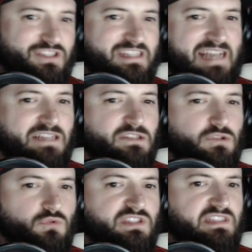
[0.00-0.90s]
decides
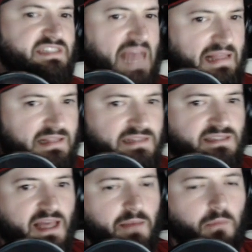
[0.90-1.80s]
to
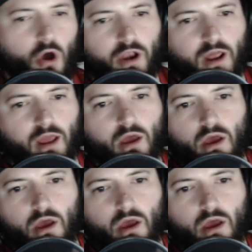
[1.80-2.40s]
silence them on it